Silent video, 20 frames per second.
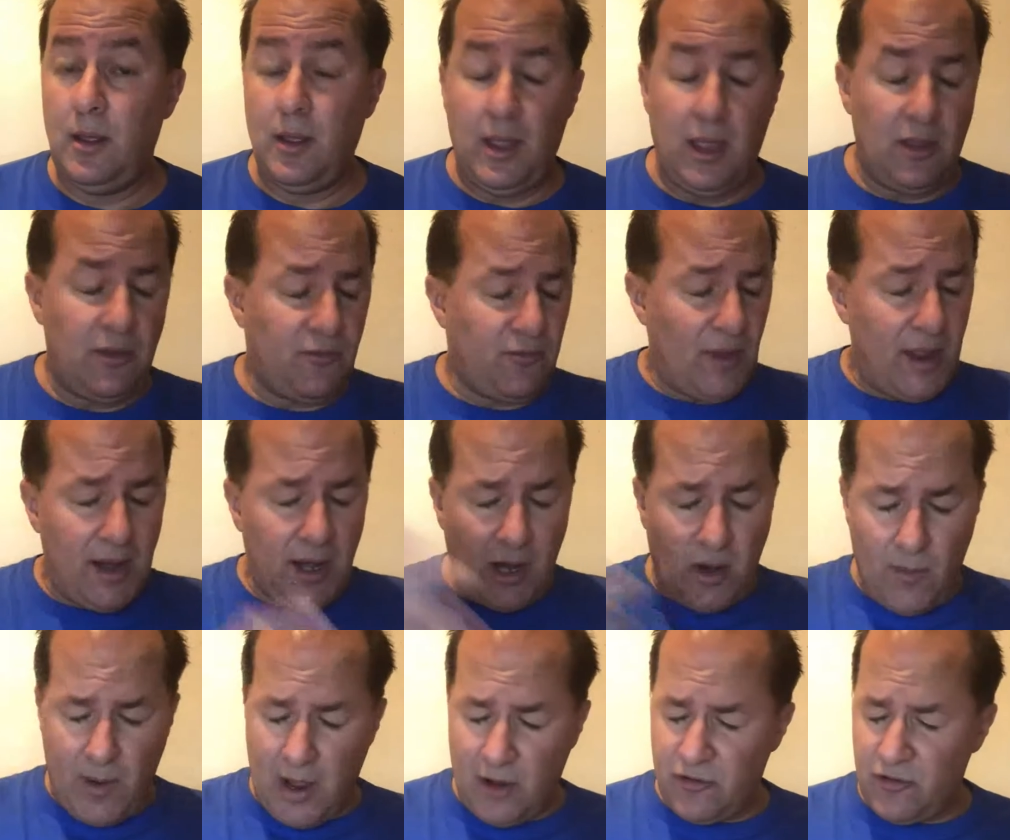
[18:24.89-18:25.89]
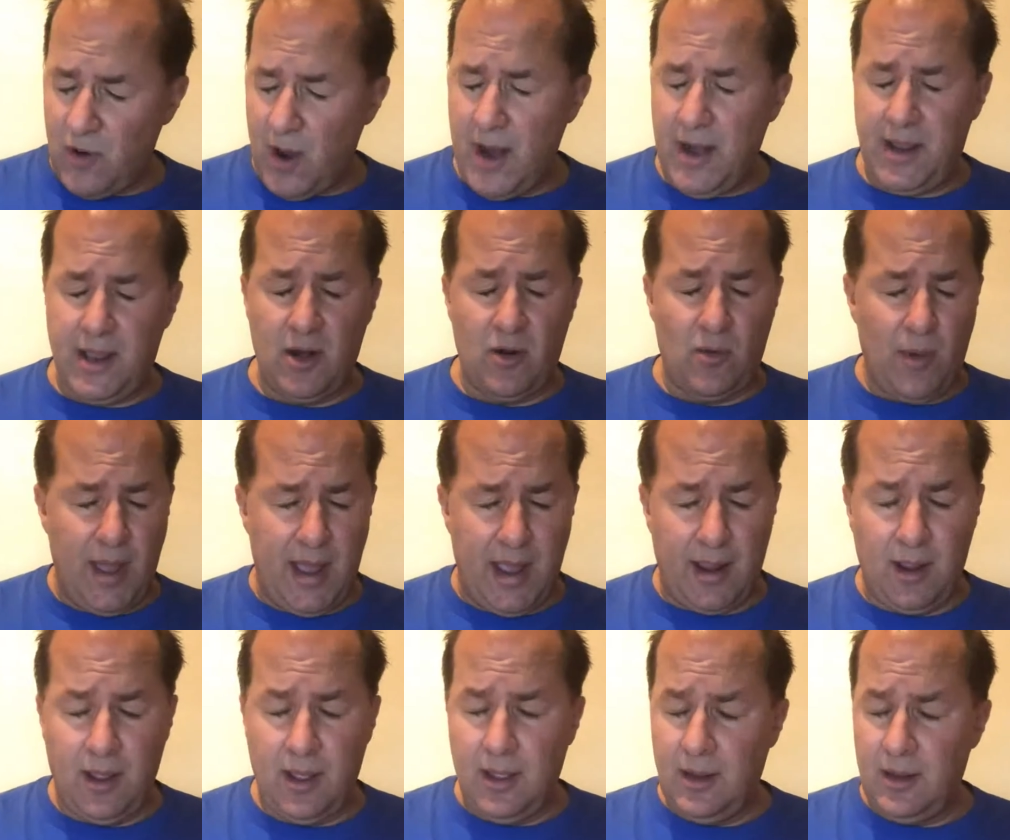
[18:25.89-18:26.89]
He's flailing around trying to get
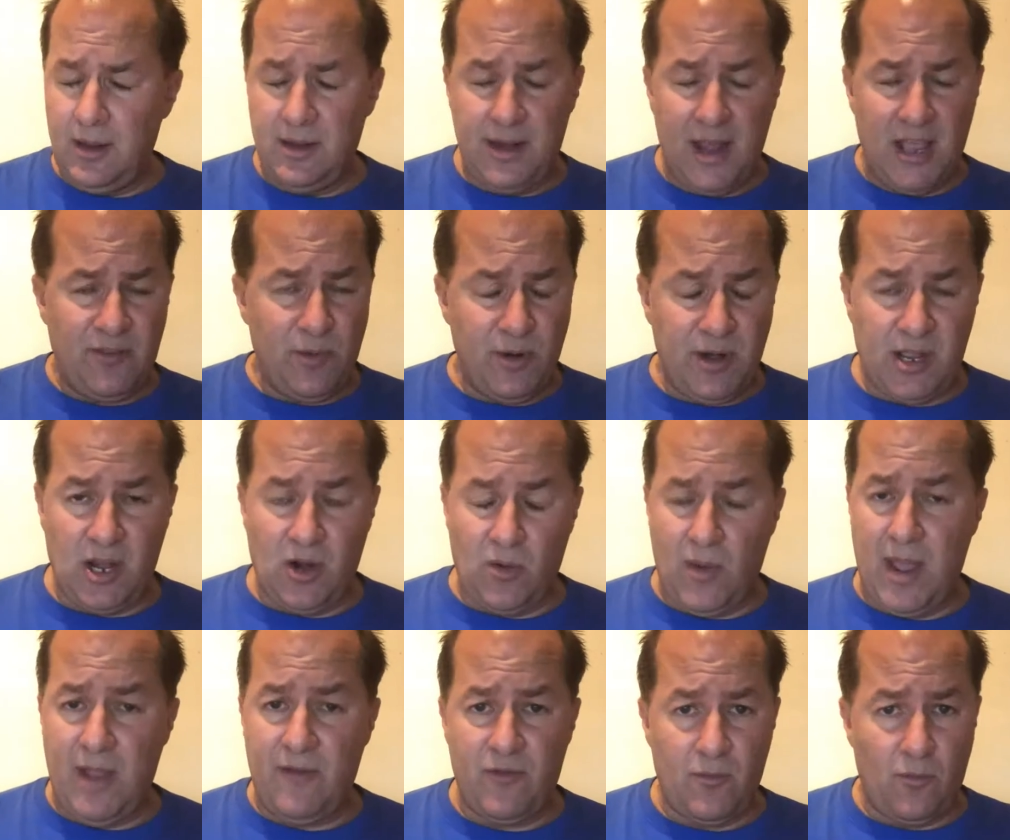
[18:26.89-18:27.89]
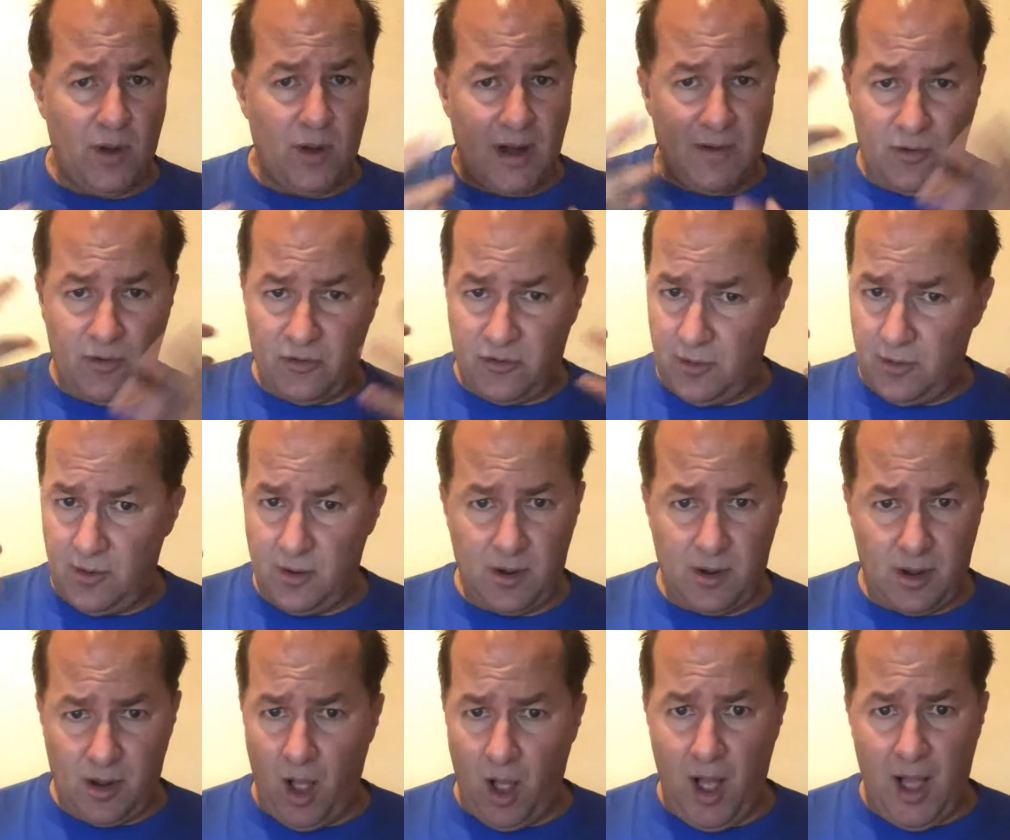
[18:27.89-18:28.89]
away, desperate to get away from whatever's
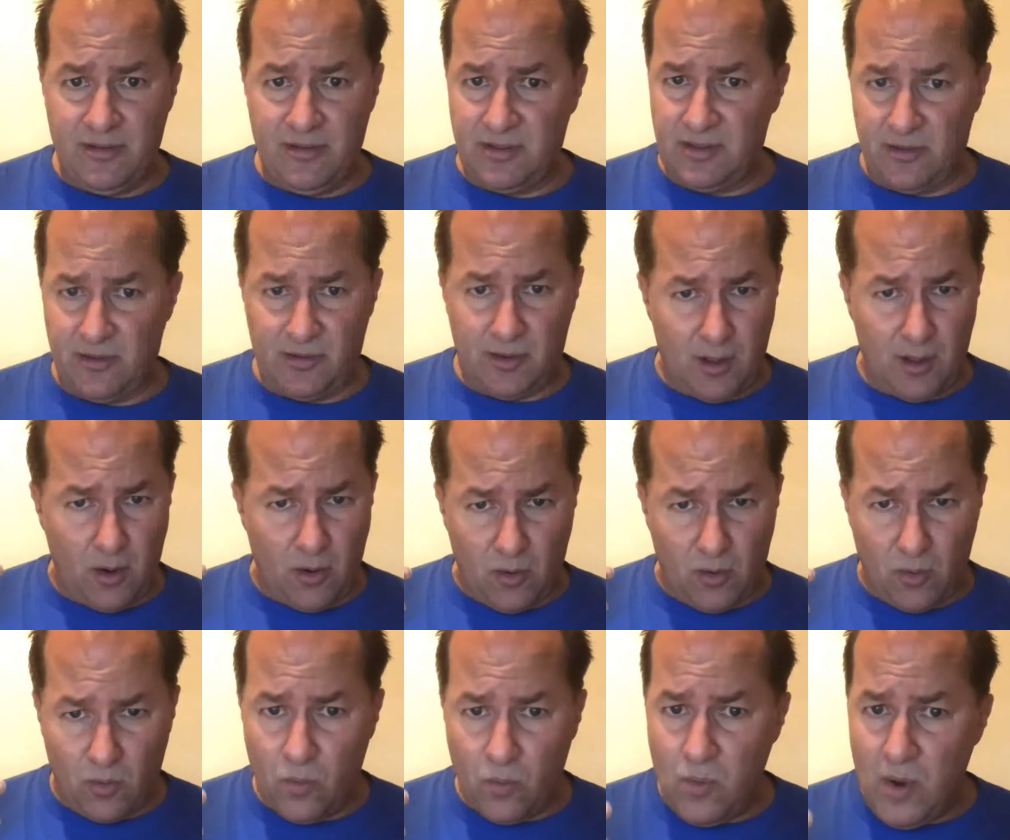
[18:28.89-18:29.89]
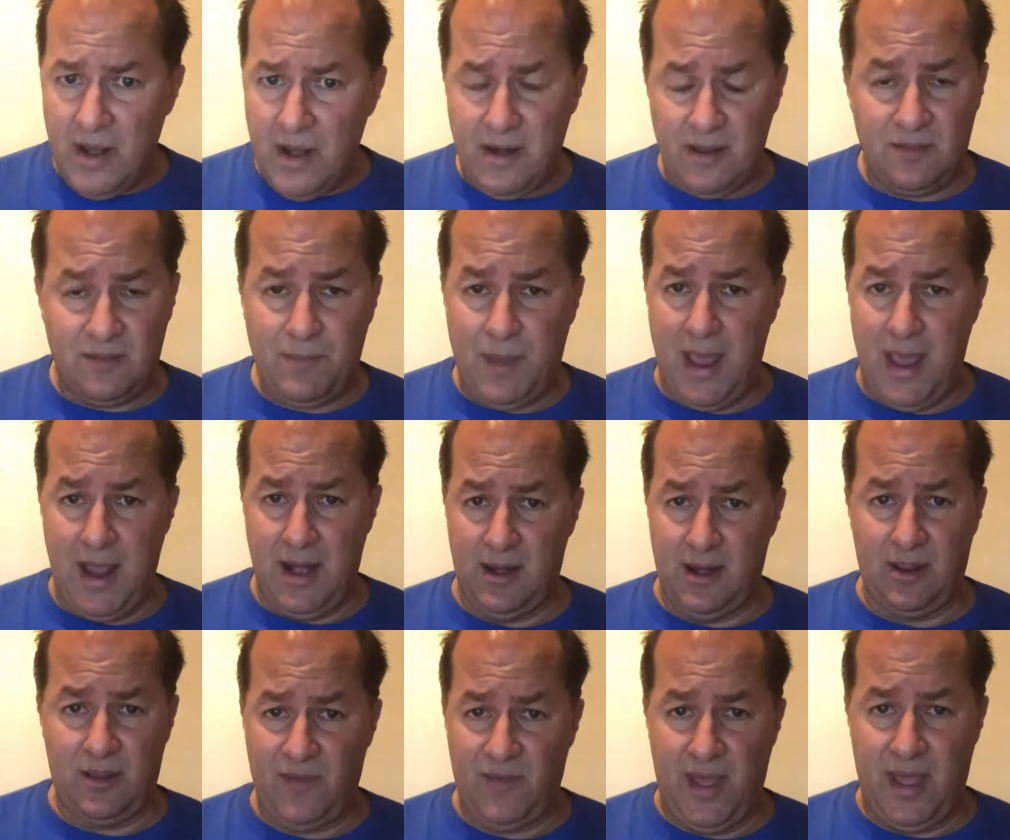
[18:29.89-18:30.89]
causing this horrendous pain in
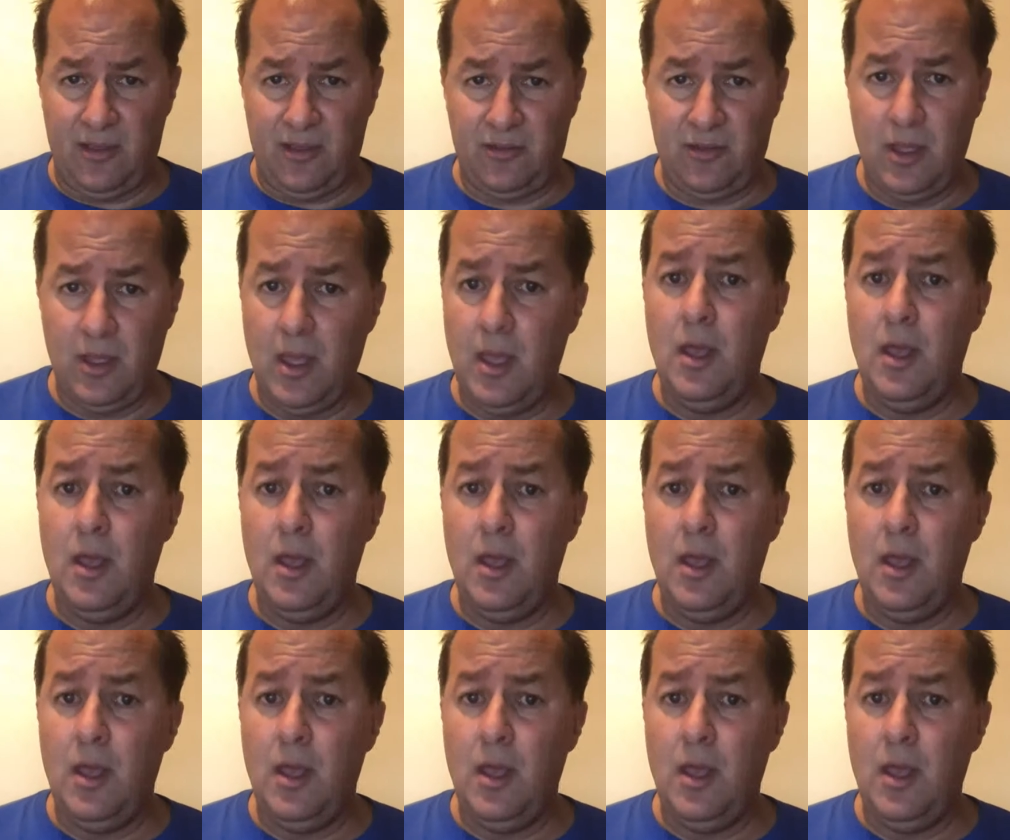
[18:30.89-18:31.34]
his face.